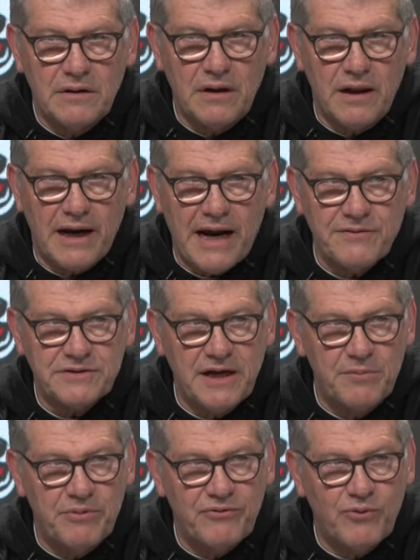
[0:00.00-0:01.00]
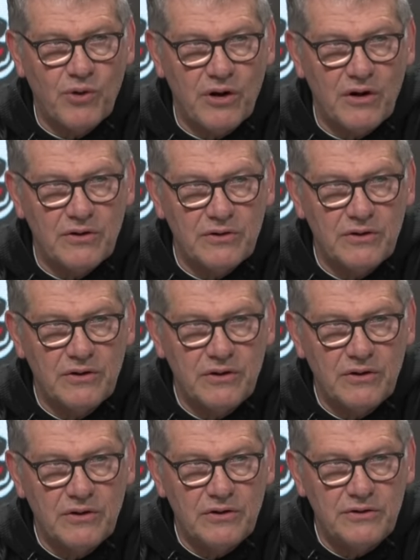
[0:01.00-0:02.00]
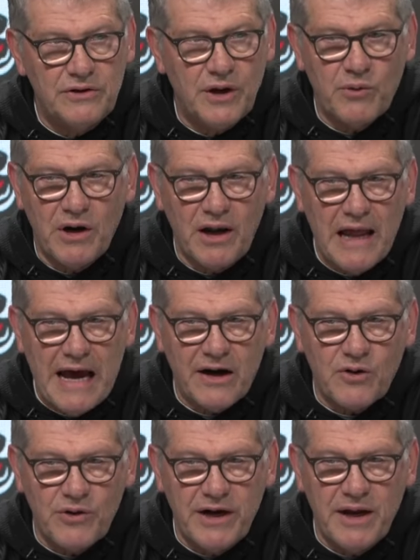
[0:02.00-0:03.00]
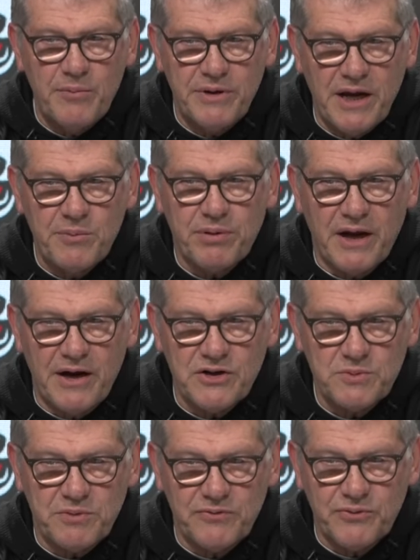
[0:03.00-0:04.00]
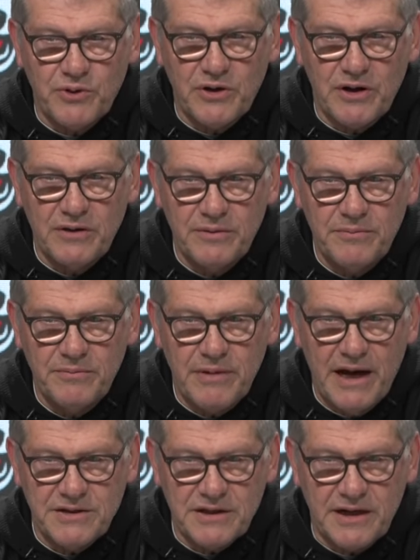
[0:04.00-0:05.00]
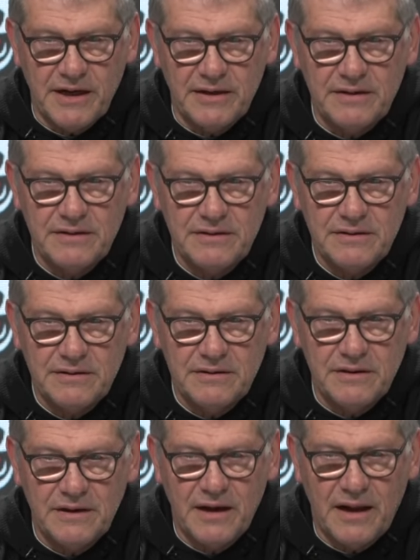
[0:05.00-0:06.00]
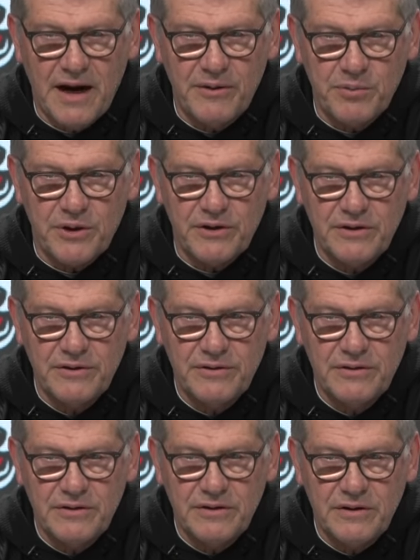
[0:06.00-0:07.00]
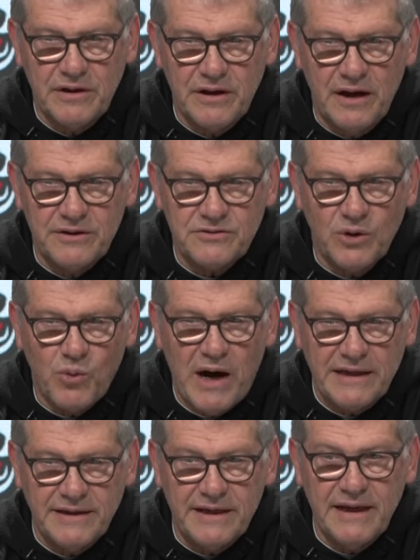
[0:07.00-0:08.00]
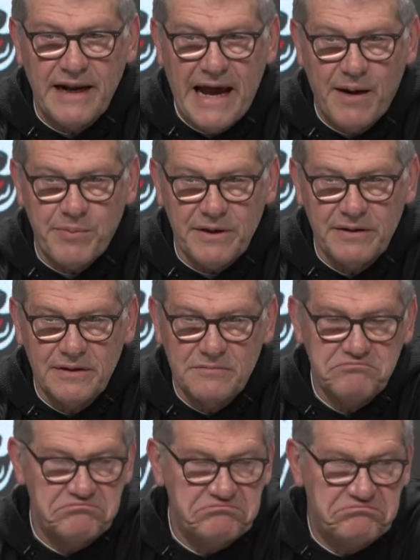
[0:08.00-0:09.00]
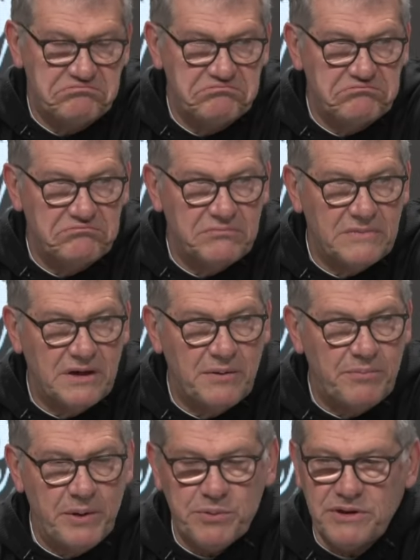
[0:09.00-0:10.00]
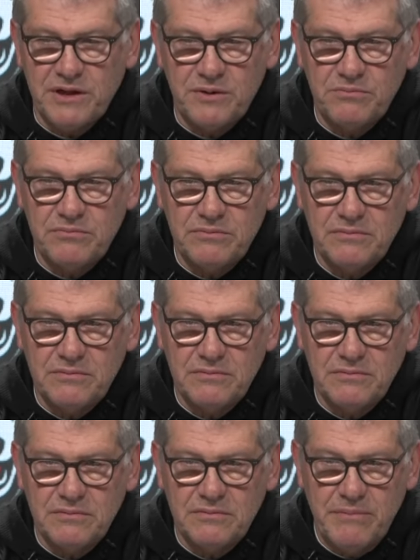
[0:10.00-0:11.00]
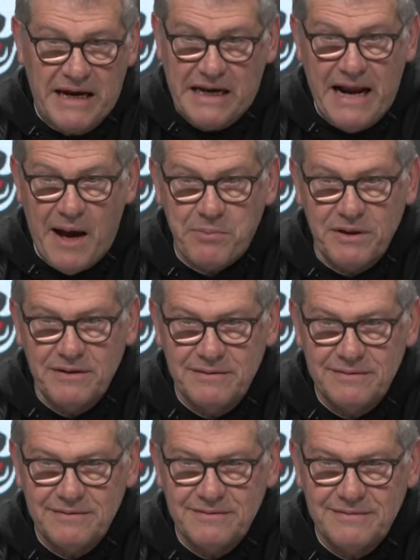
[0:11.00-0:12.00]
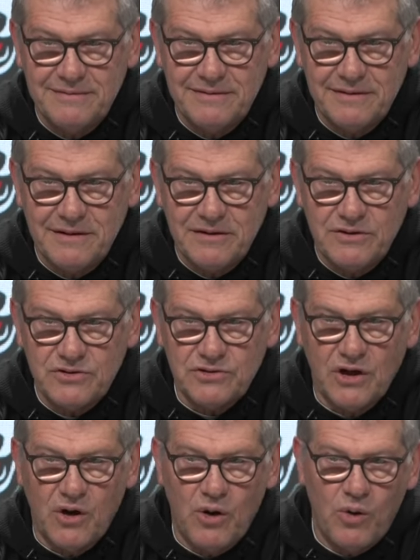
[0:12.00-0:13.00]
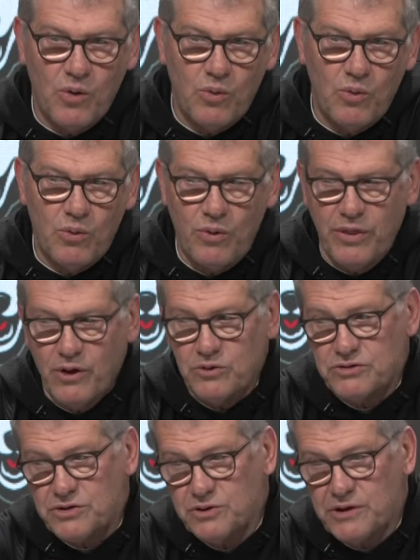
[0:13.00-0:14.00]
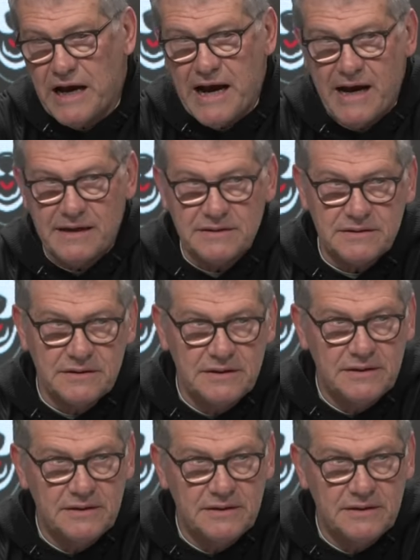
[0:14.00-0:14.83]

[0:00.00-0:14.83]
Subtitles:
like I've said before, there were a lot of great NBA players before Magic and Larry Bird. And so why didn't it happen? People didn't make it happen. So those two guys,